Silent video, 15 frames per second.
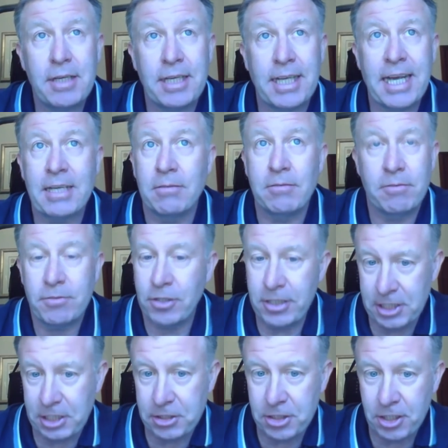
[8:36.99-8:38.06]
Again,
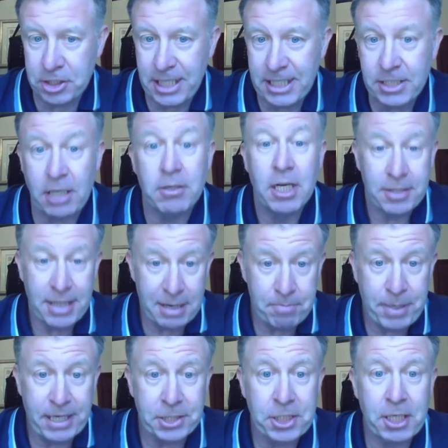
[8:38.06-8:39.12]
this is 30 years ago.
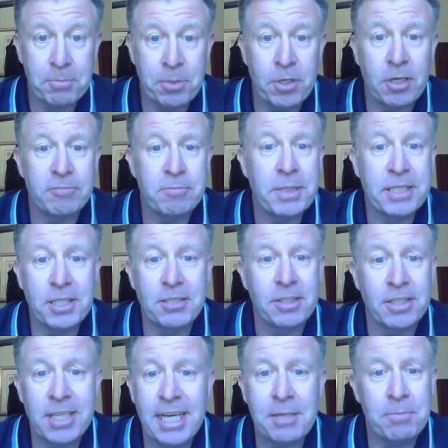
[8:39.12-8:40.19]
That picture you put of me the
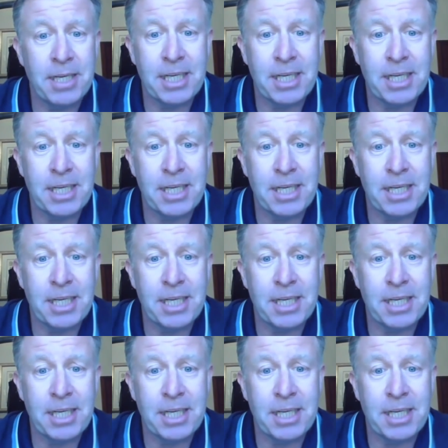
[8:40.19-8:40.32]
other day,